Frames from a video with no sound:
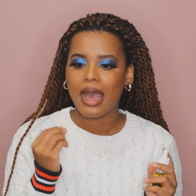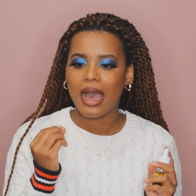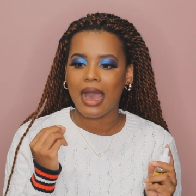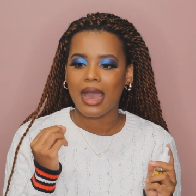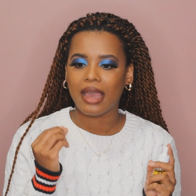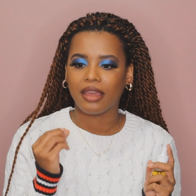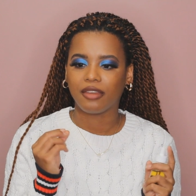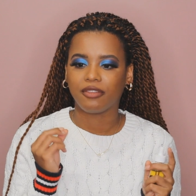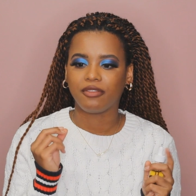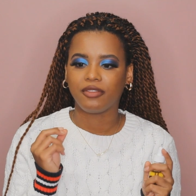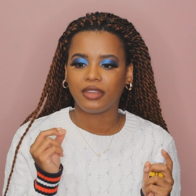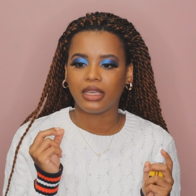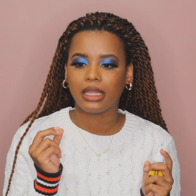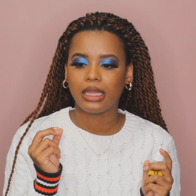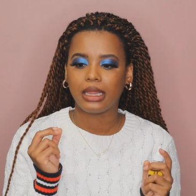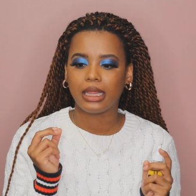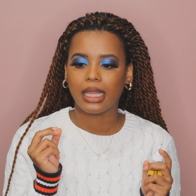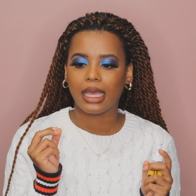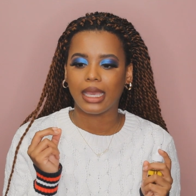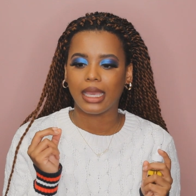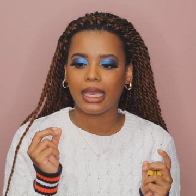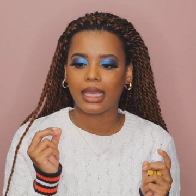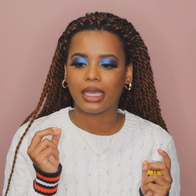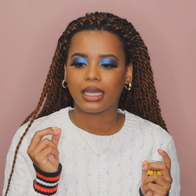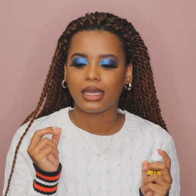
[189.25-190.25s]
I feel
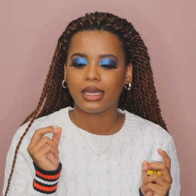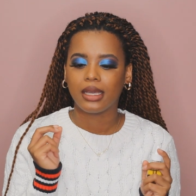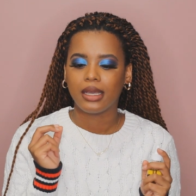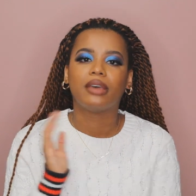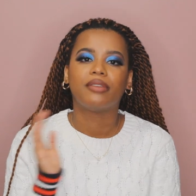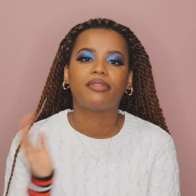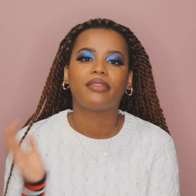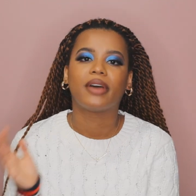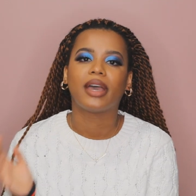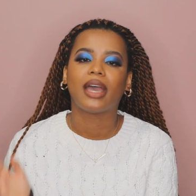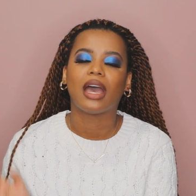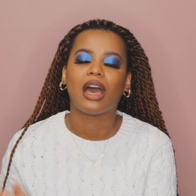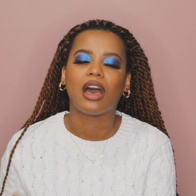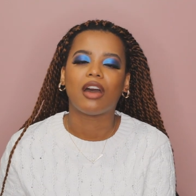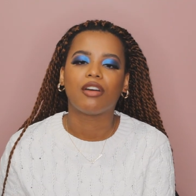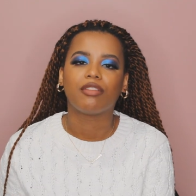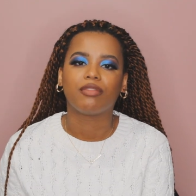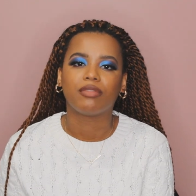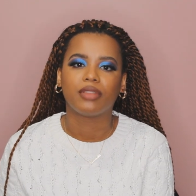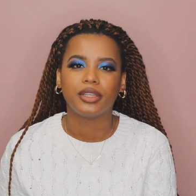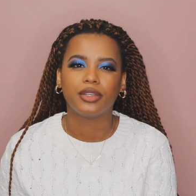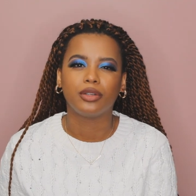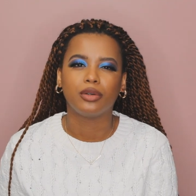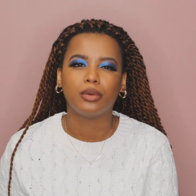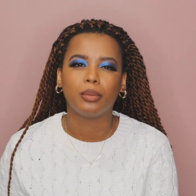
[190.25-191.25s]
like if I
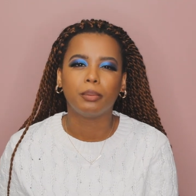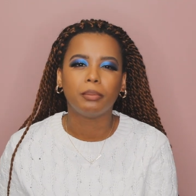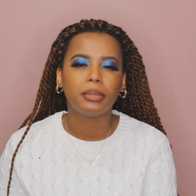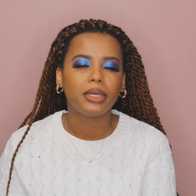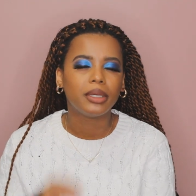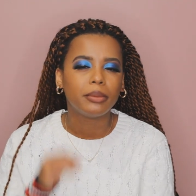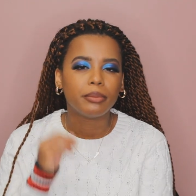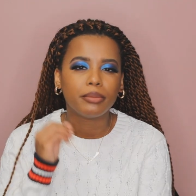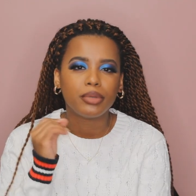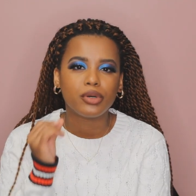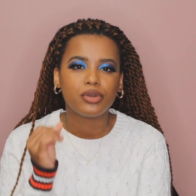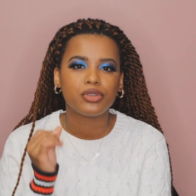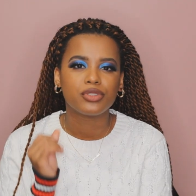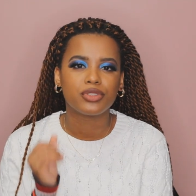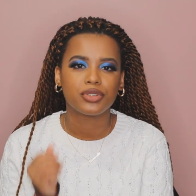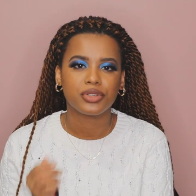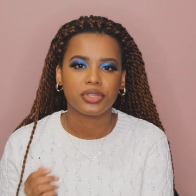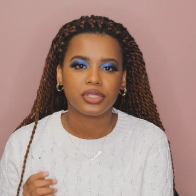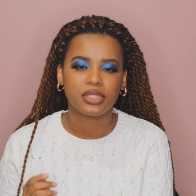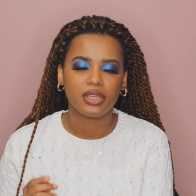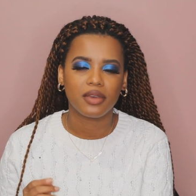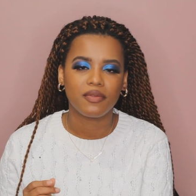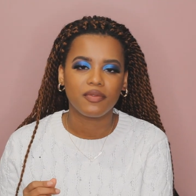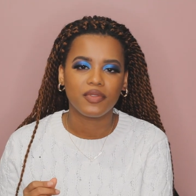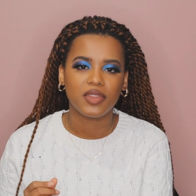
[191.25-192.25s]
have little pimples or
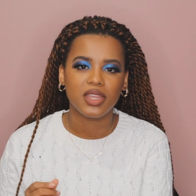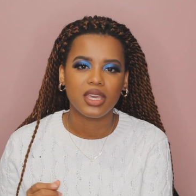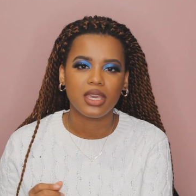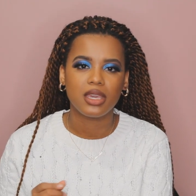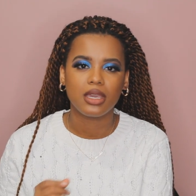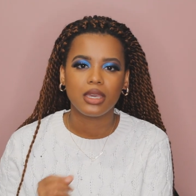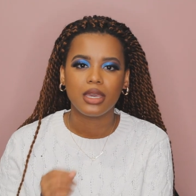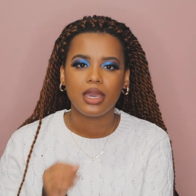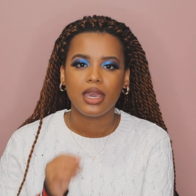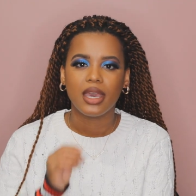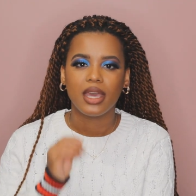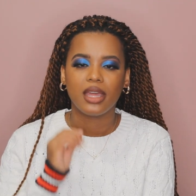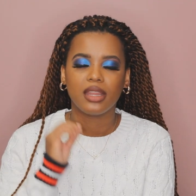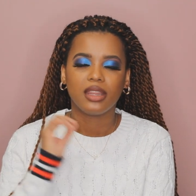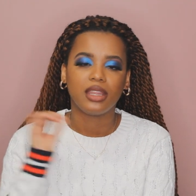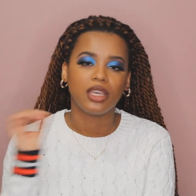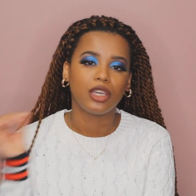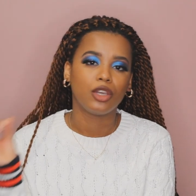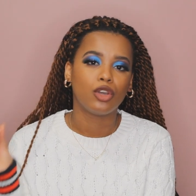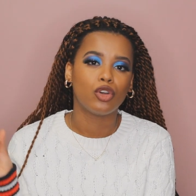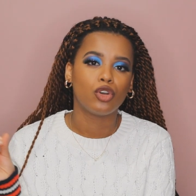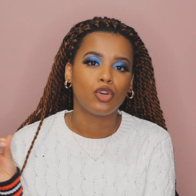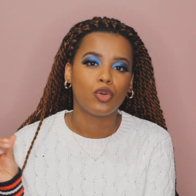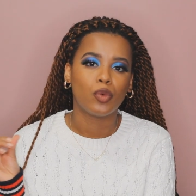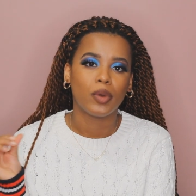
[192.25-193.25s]
something, they
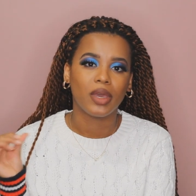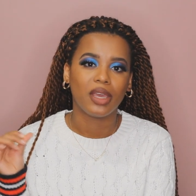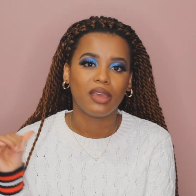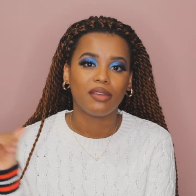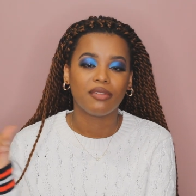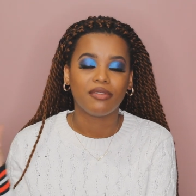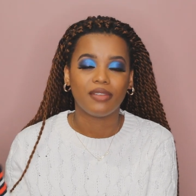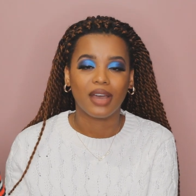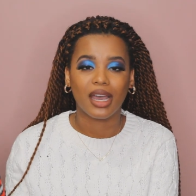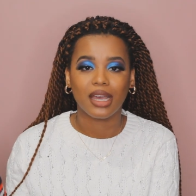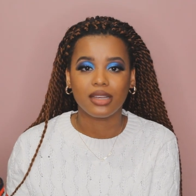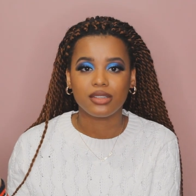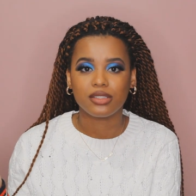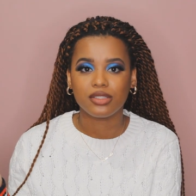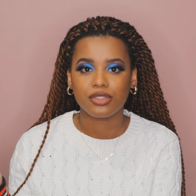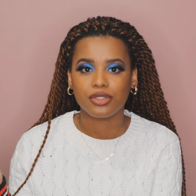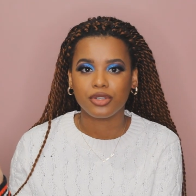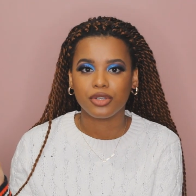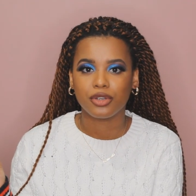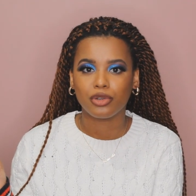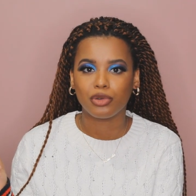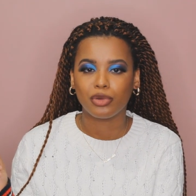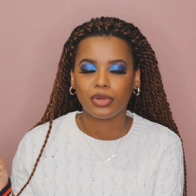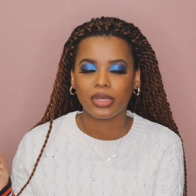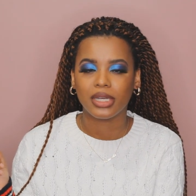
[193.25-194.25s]
go away
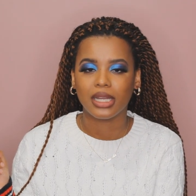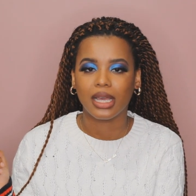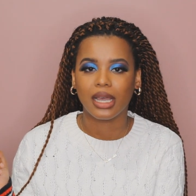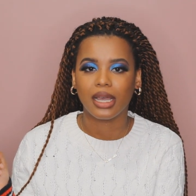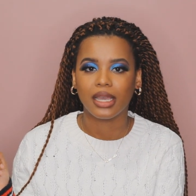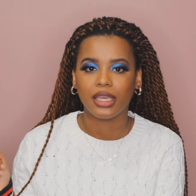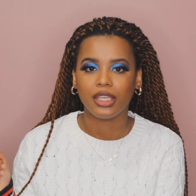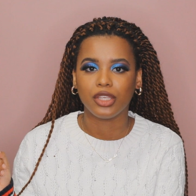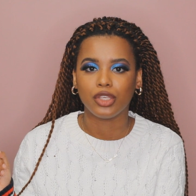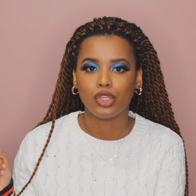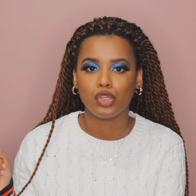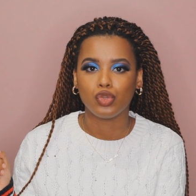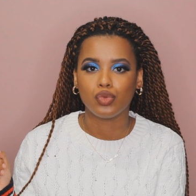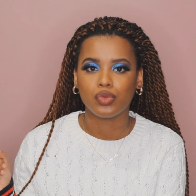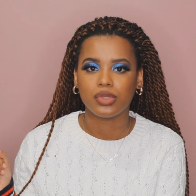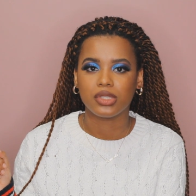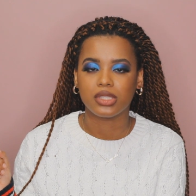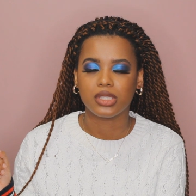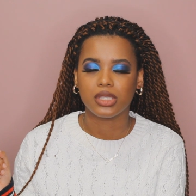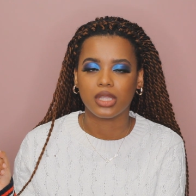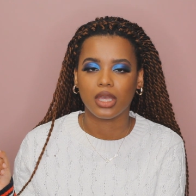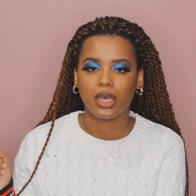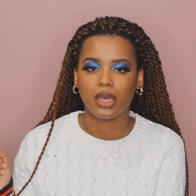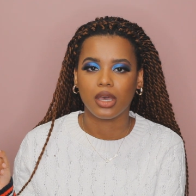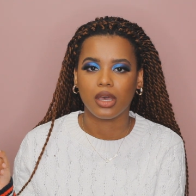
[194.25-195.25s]
faster when I use
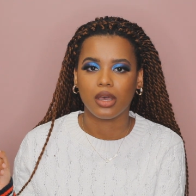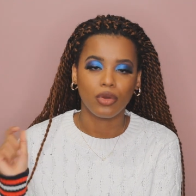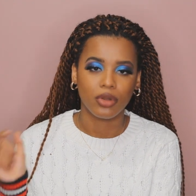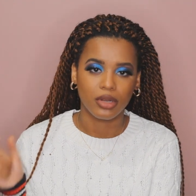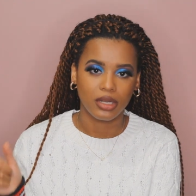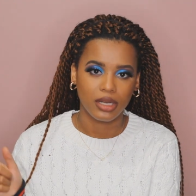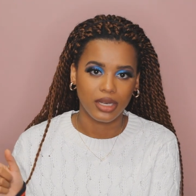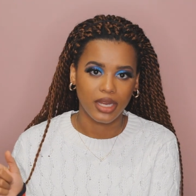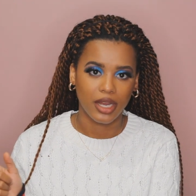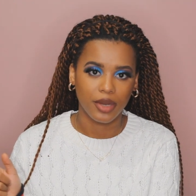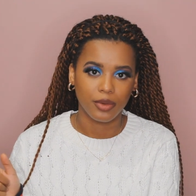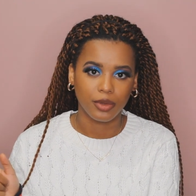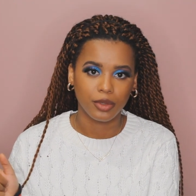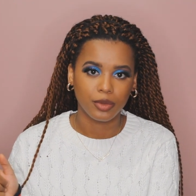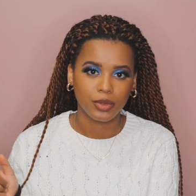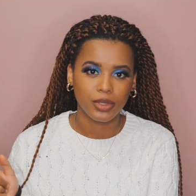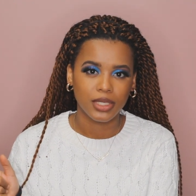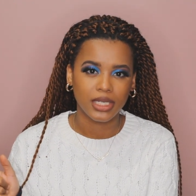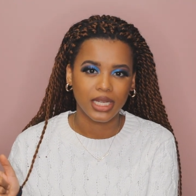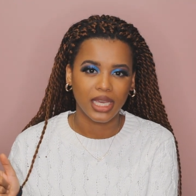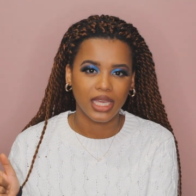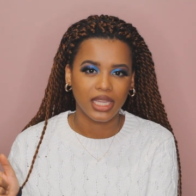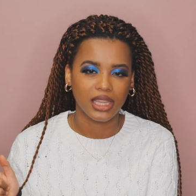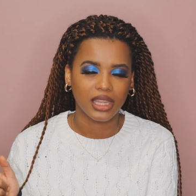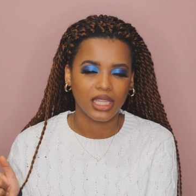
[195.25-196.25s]
the Ordinary
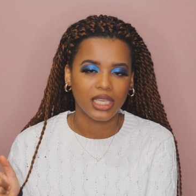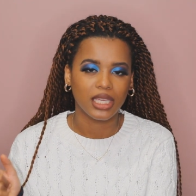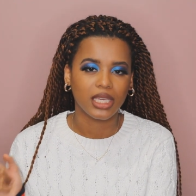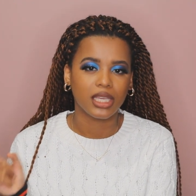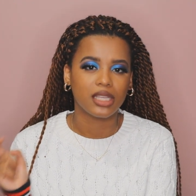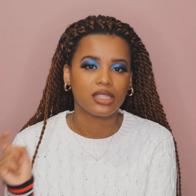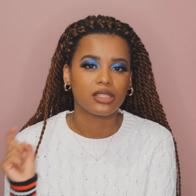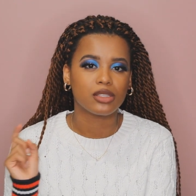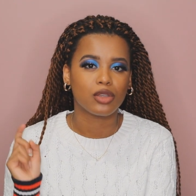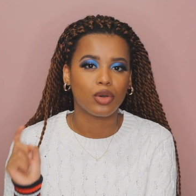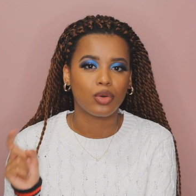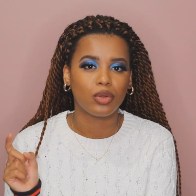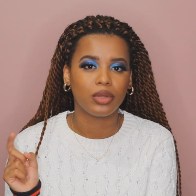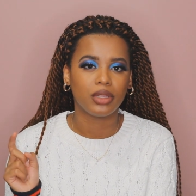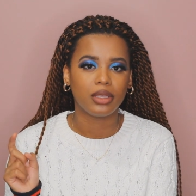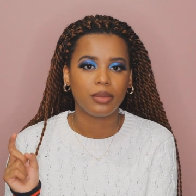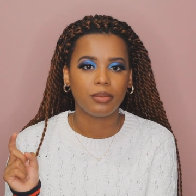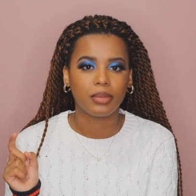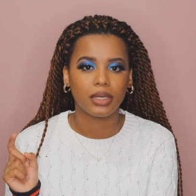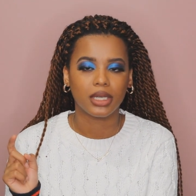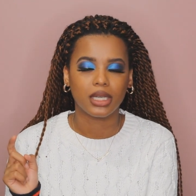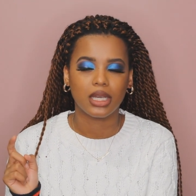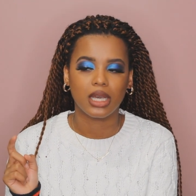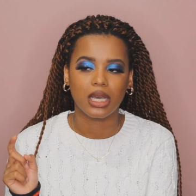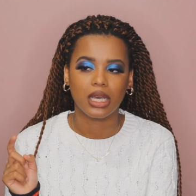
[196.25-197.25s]
one. I think it's only
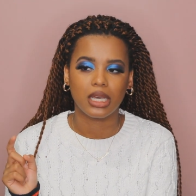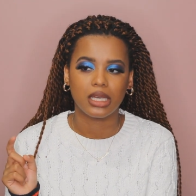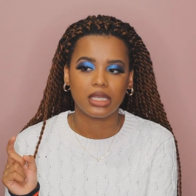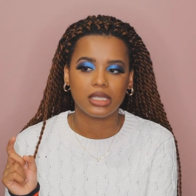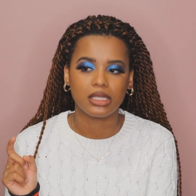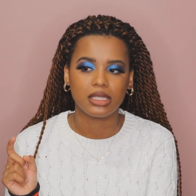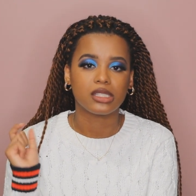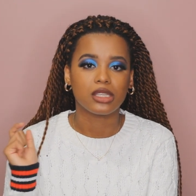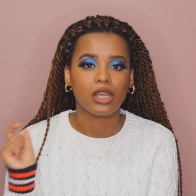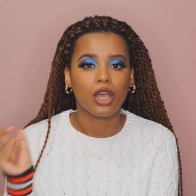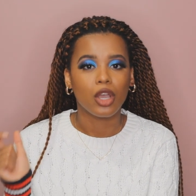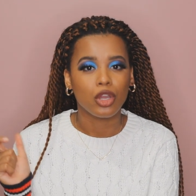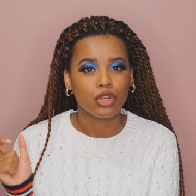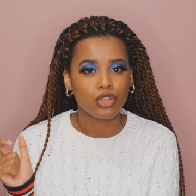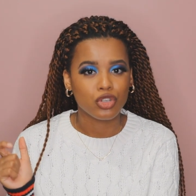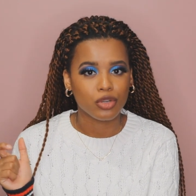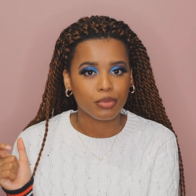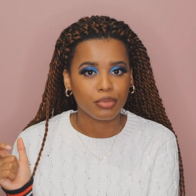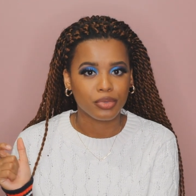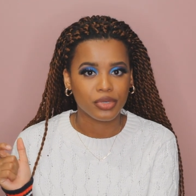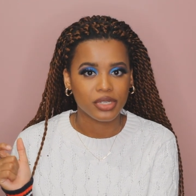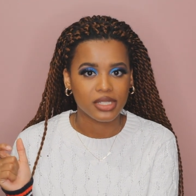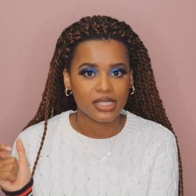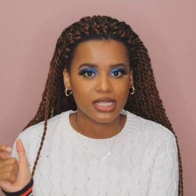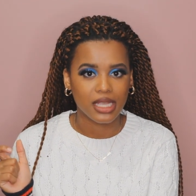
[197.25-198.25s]
because it's
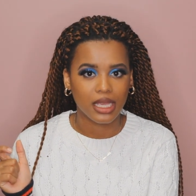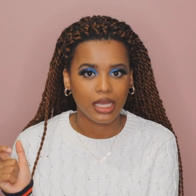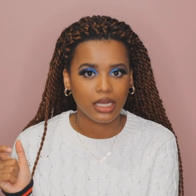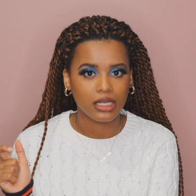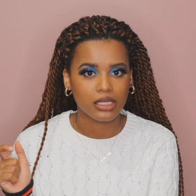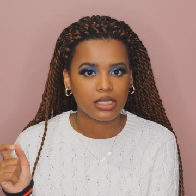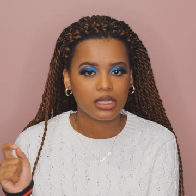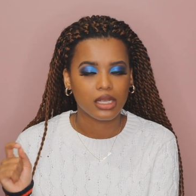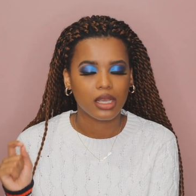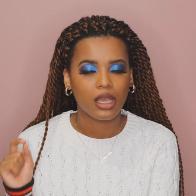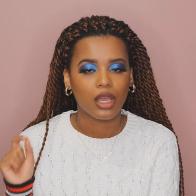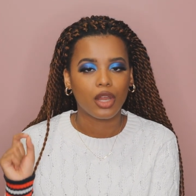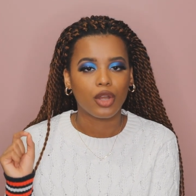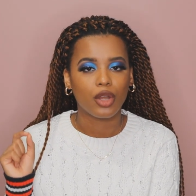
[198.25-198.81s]
100%